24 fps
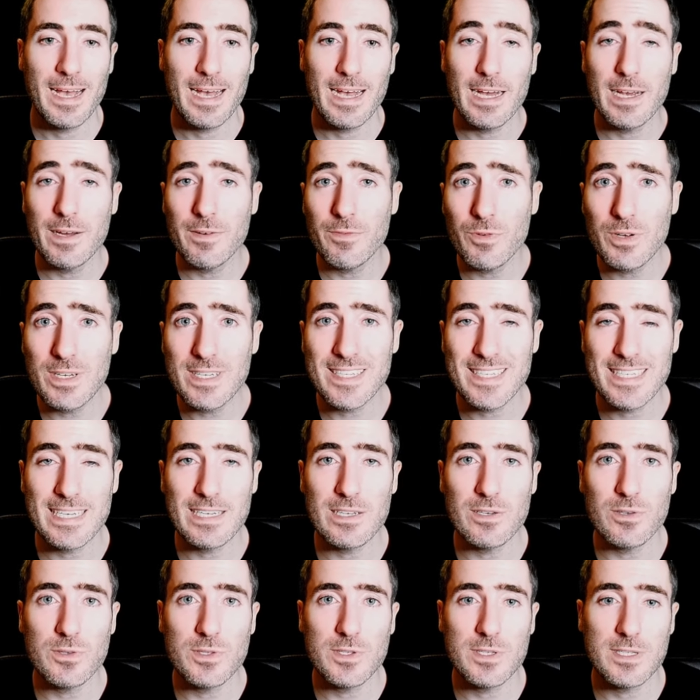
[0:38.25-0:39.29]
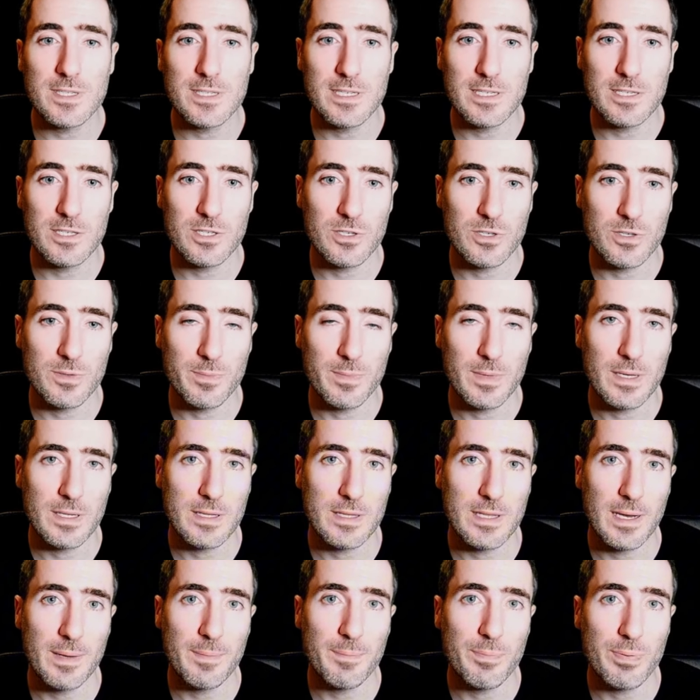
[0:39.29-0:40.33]
Every single system
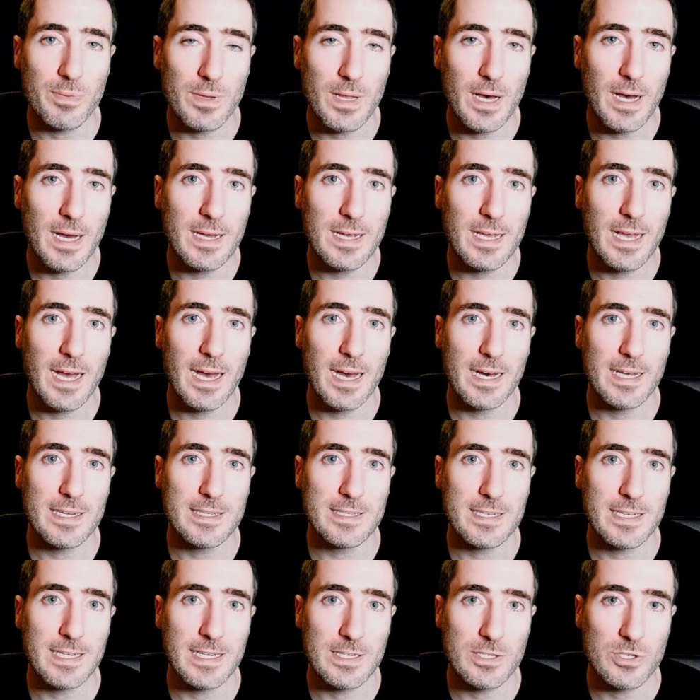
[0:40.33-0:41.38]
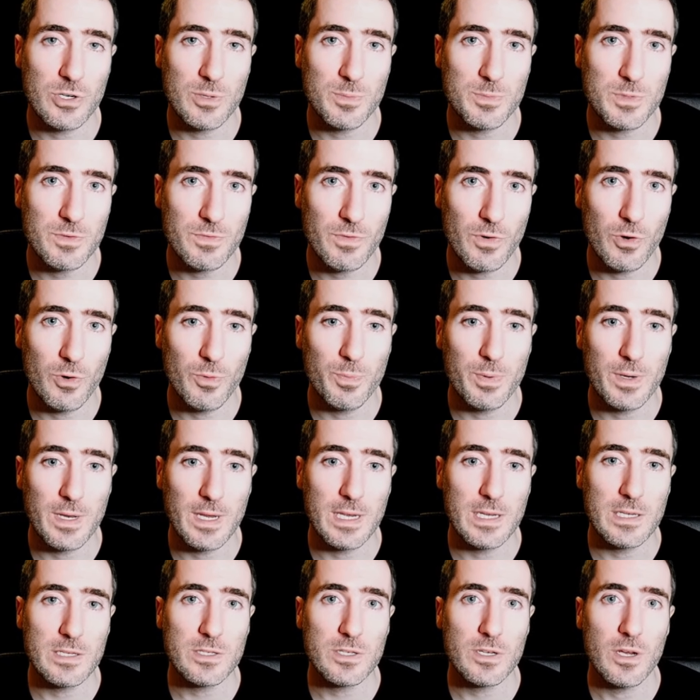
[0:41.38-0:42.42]
that black has in terms of
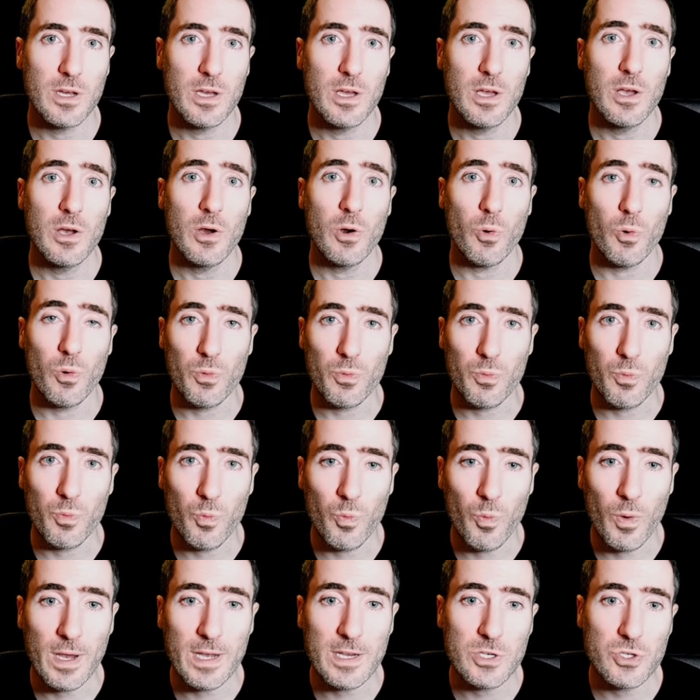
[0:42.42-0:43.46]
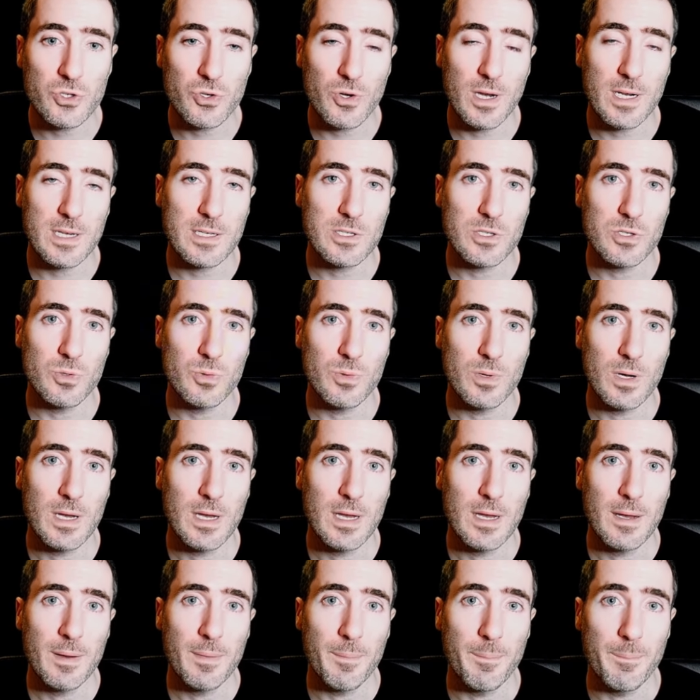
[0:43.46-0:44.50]
openings, or white trying to
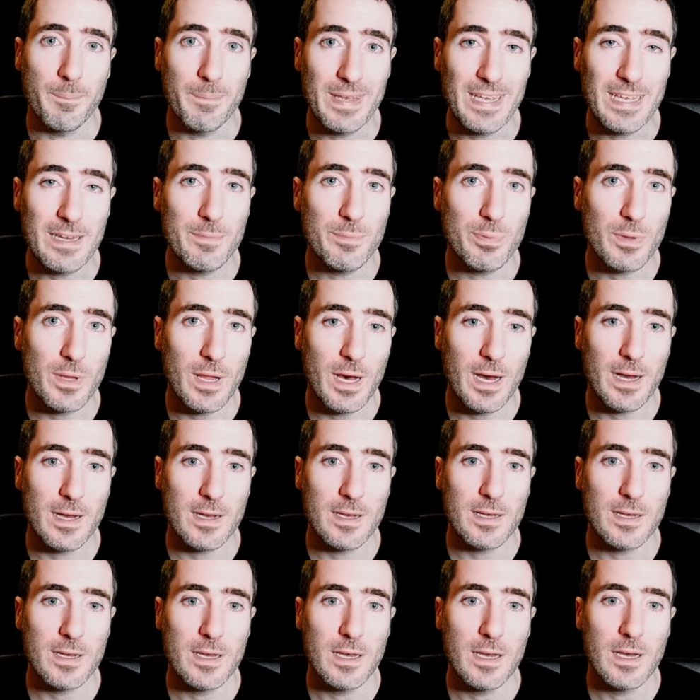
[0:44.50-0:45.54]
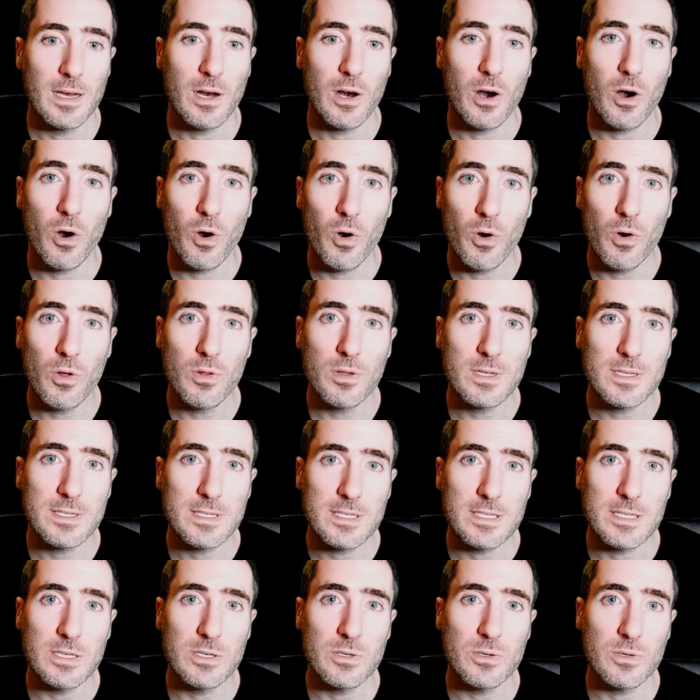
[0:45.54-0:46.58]
beat black, all
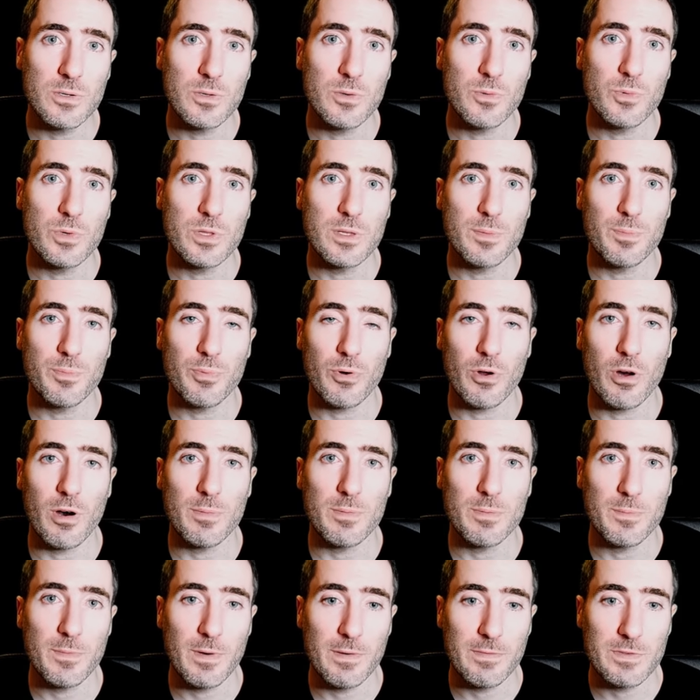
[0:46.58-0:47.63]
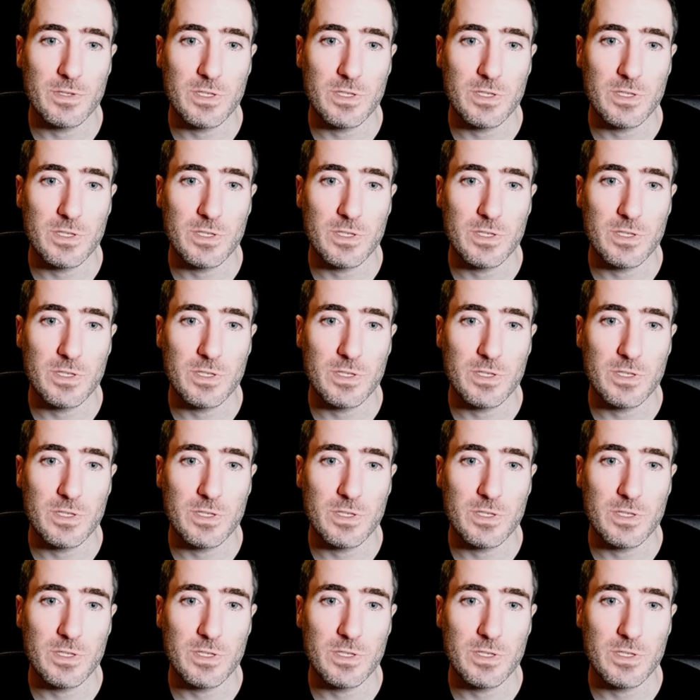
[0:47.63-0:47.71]
deal with the problem of